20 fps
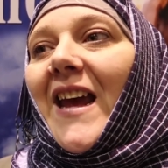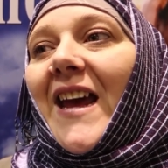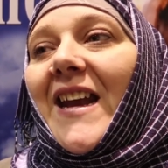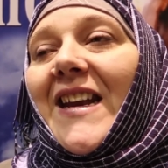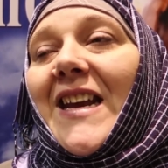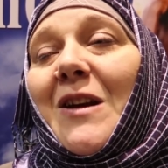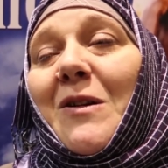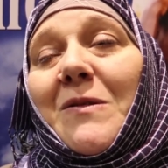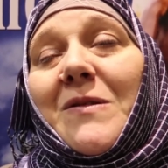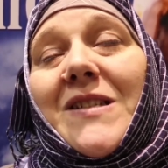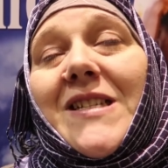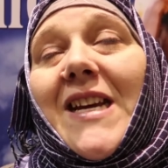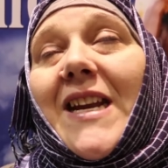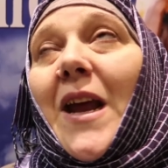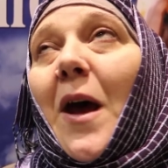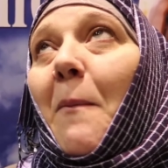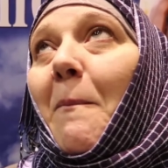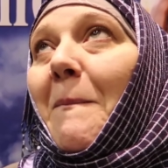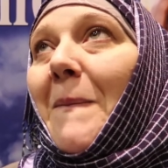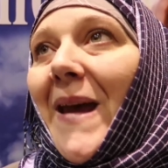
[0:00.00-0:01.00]
and he
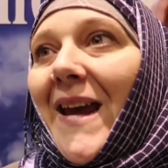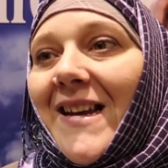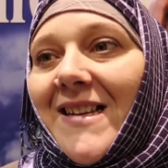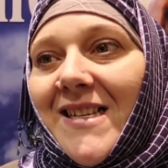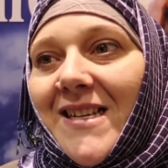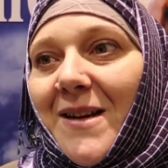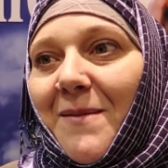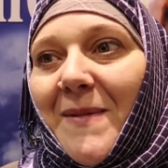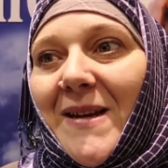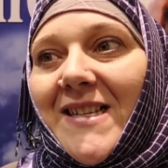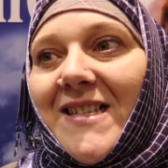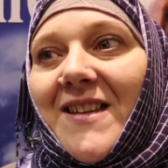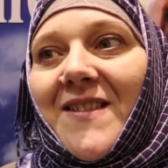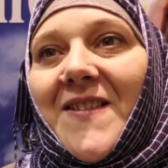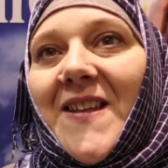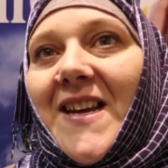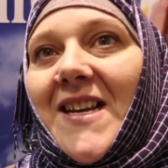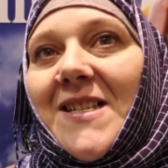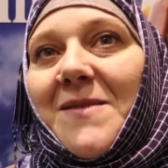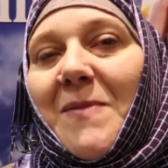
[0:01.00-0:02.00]
did amazing,
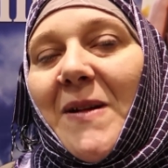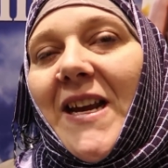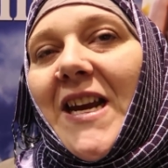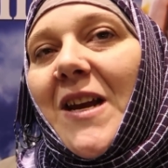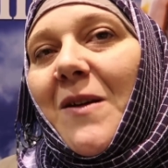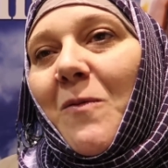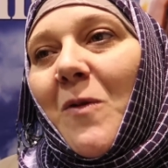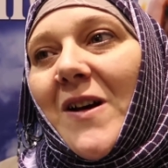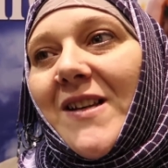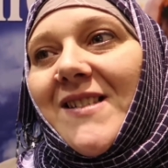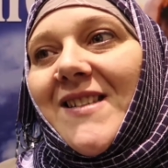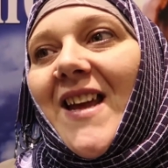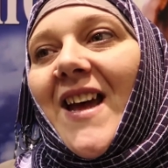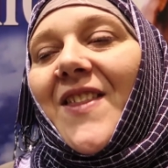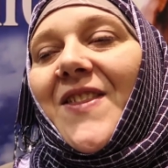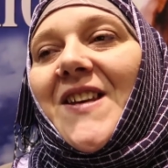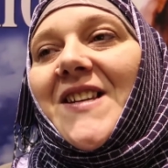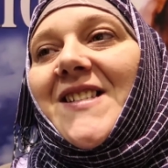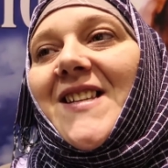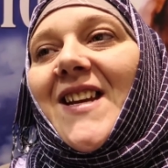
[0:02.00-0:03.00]
amazing things, but he was
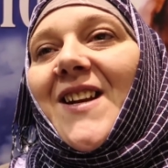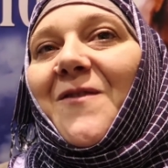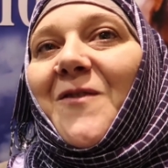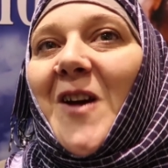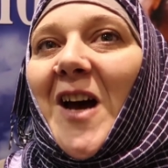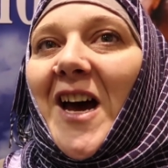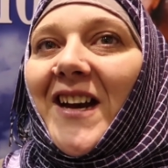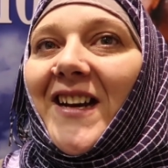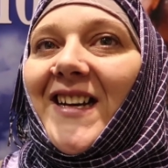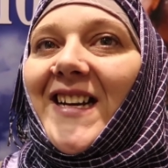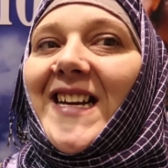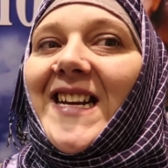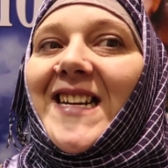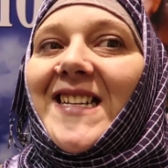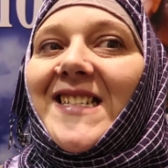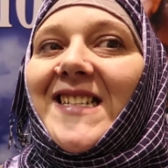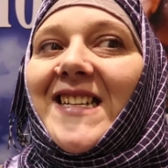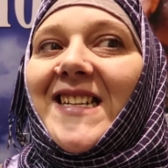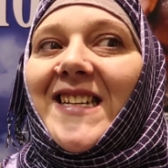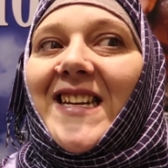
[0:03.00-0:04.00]
not the son of God and
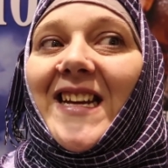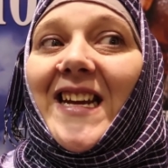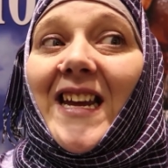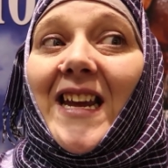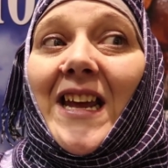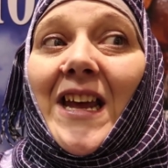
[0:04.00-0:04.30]
he didn't.